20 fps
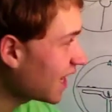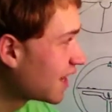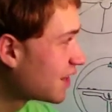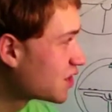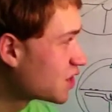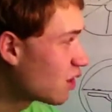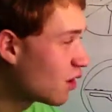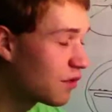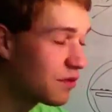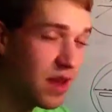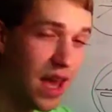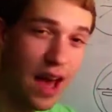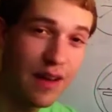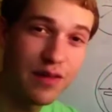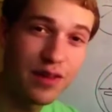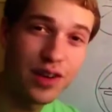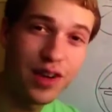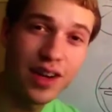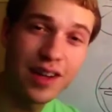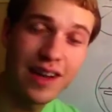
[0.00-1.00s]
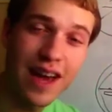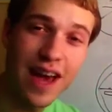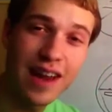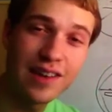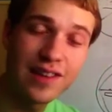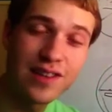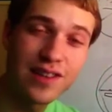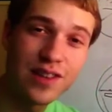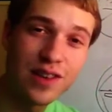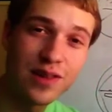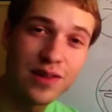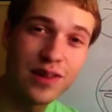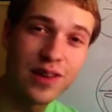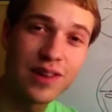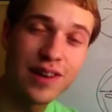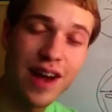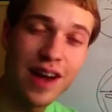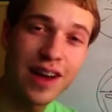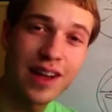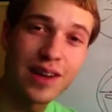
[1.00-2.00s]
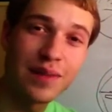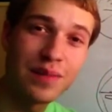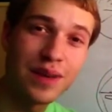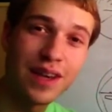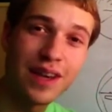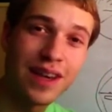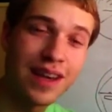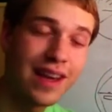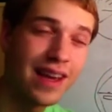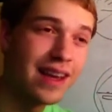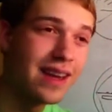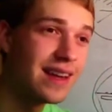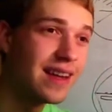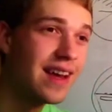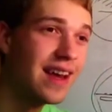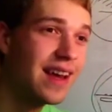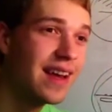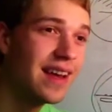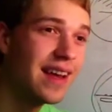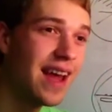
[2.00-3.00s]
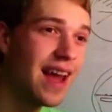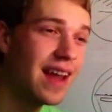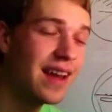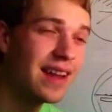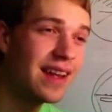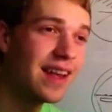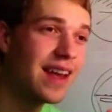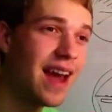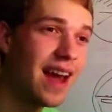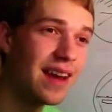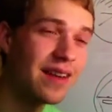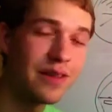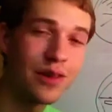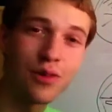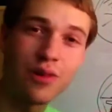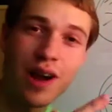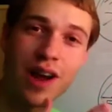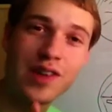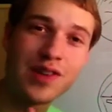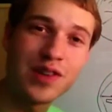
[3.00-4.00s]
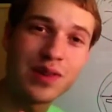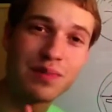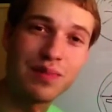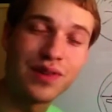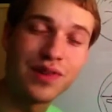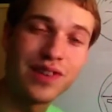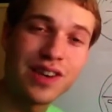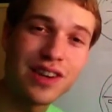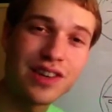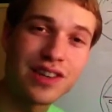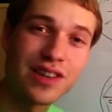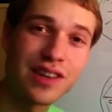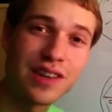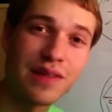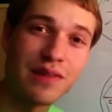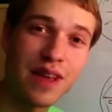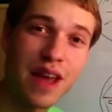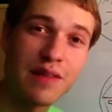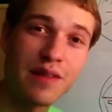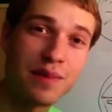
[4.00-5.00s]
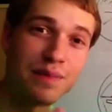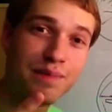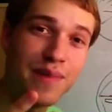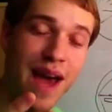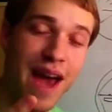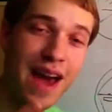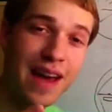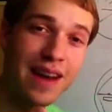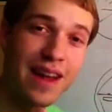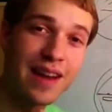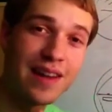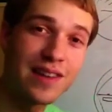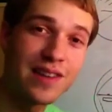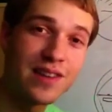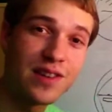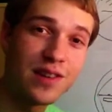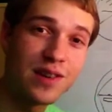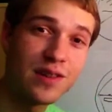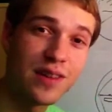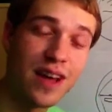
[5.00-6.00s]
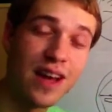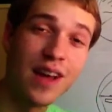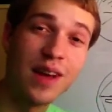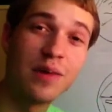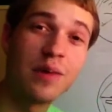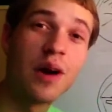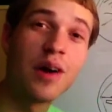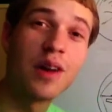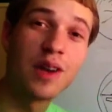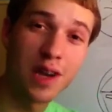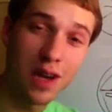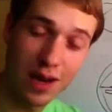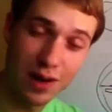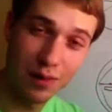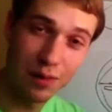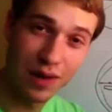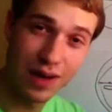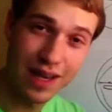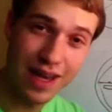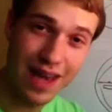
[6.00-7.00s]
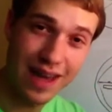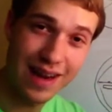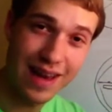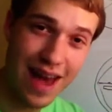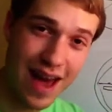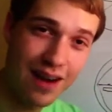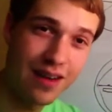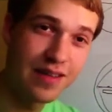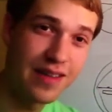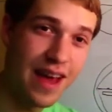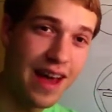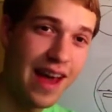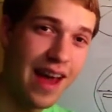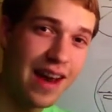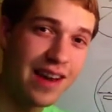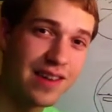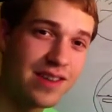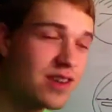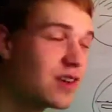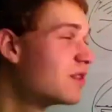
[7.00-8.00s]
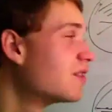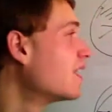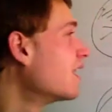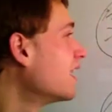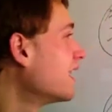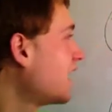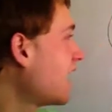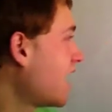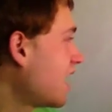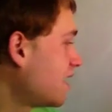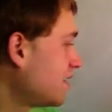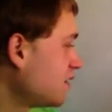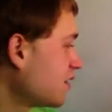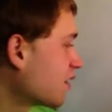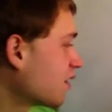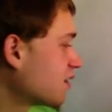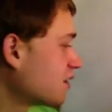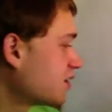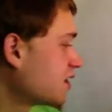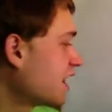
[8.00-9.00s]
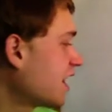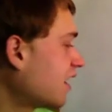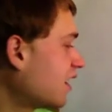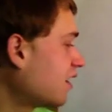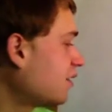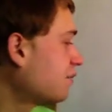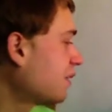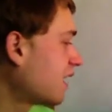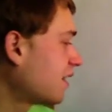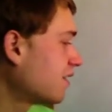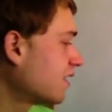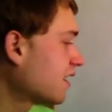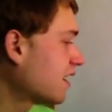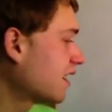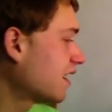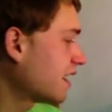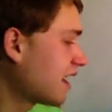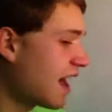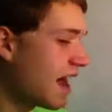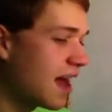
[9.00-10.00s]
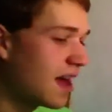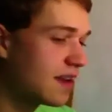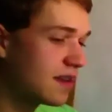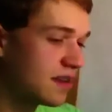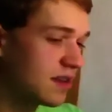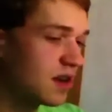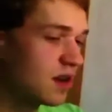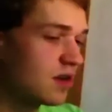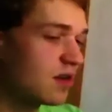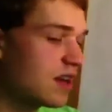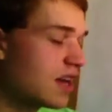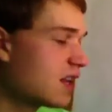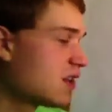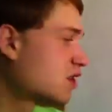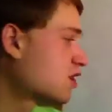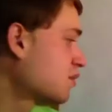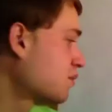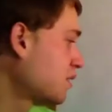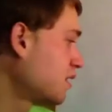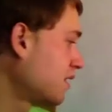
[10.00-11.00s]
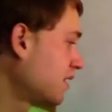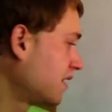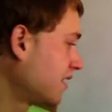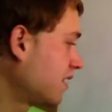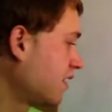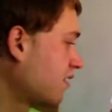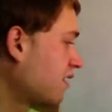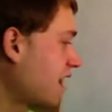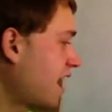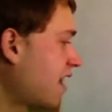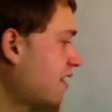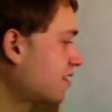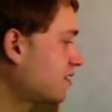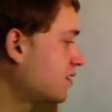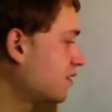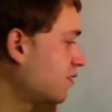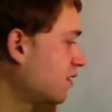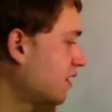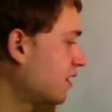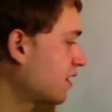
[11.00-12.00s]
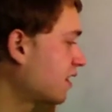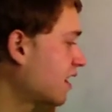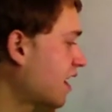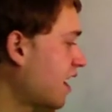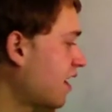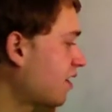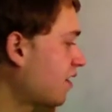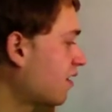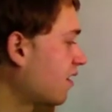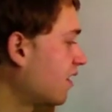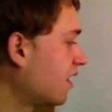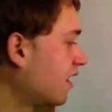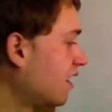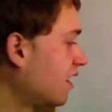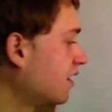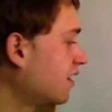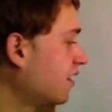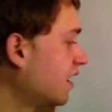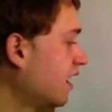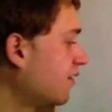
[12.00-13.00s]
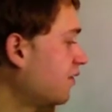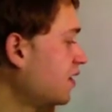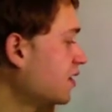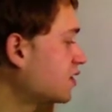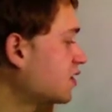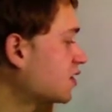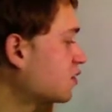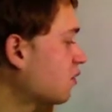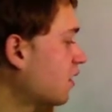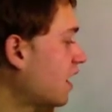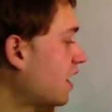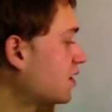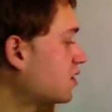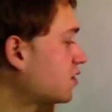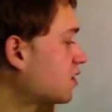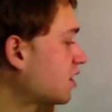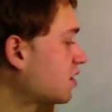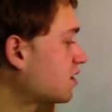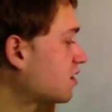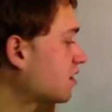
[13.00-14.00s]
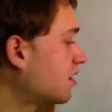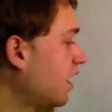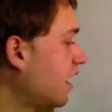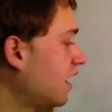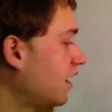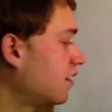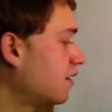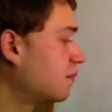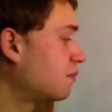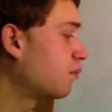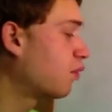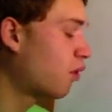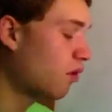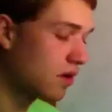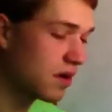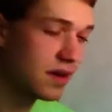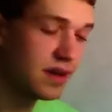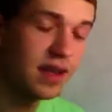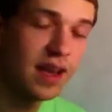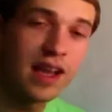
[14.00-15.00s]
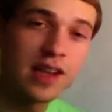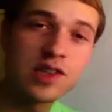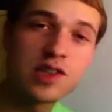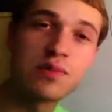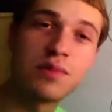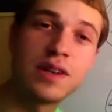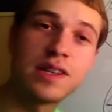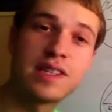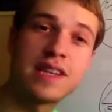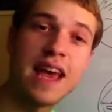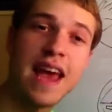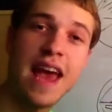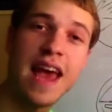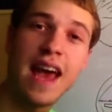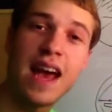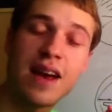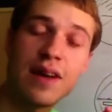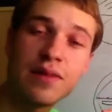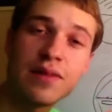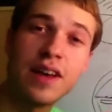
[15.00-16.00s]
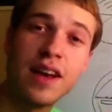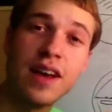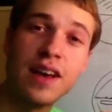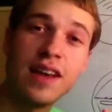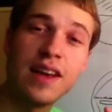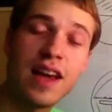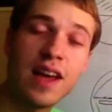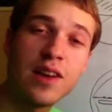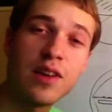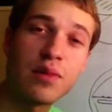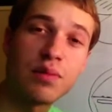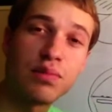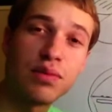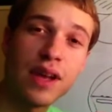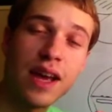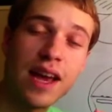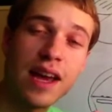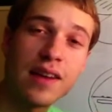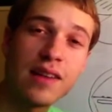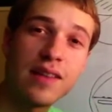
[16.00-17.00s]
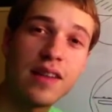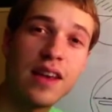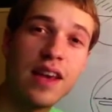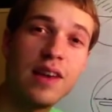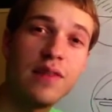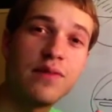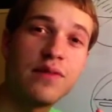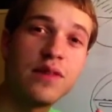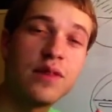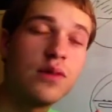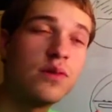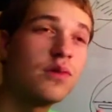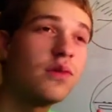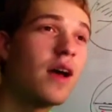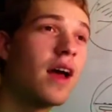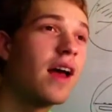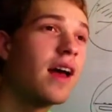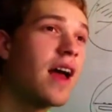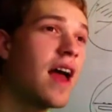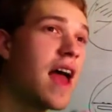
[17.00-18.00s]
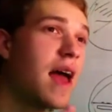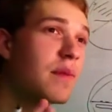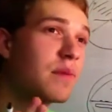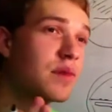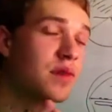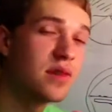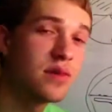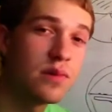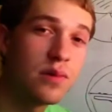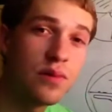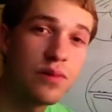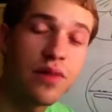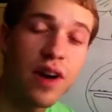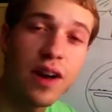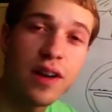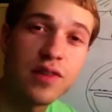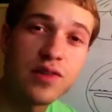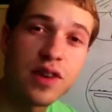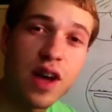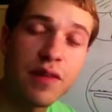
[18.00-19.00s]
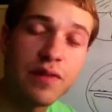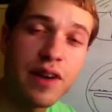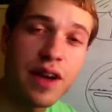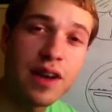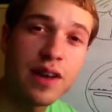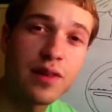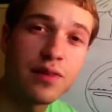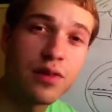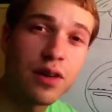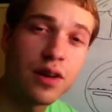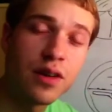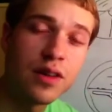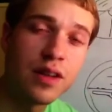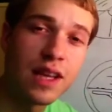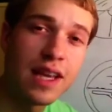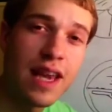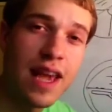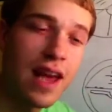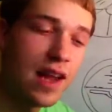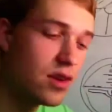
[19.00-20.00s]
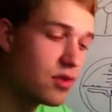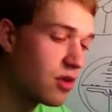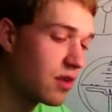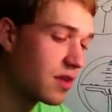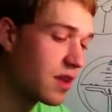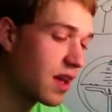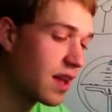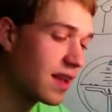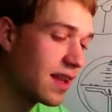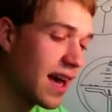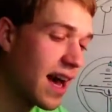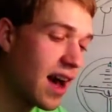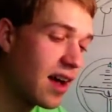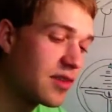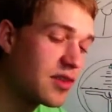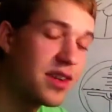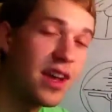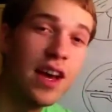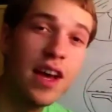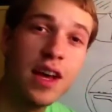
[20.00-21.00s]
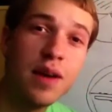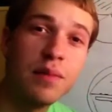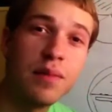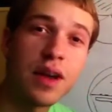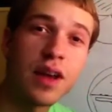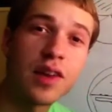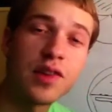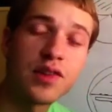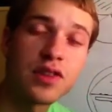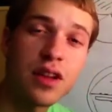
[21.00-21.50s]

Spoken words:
So if you have a good attitude, you're not going to be in any kind of crazy position. If you have a bad attitude, well, you're going to want to get out of that attitude, and you can tell by looking at your instrument, your attitude indicator. And this is why it's such an important instrument to have in your plane if you happen to find yourself inadvertently entering the clouds, because